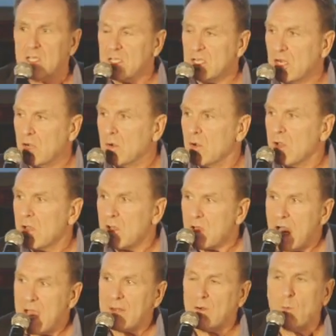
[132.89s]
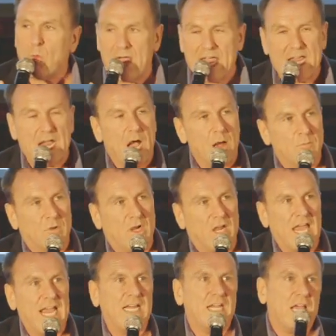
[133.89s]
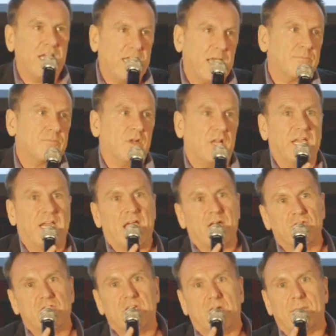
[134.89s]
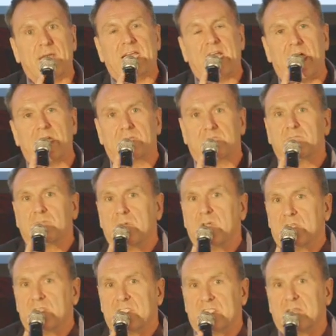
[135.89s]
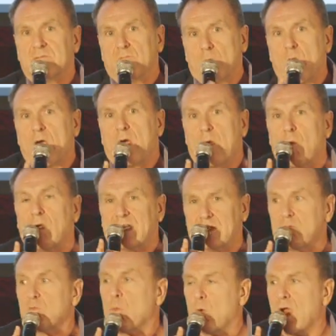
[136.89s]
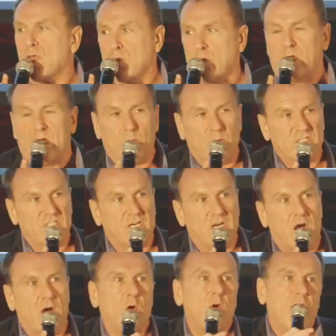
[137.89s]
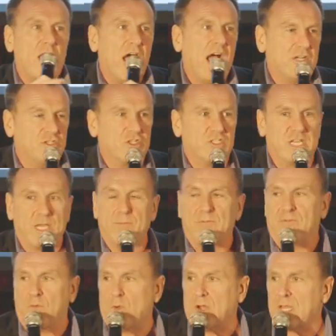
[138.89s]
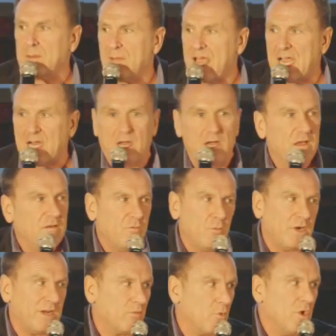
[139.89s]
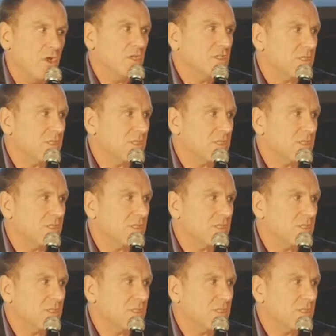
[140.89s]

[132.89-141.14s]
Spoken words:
You know, in a way, I'm glad I kept, like, every time I got where I thought I wanted to go, I just keep falling back for whatever.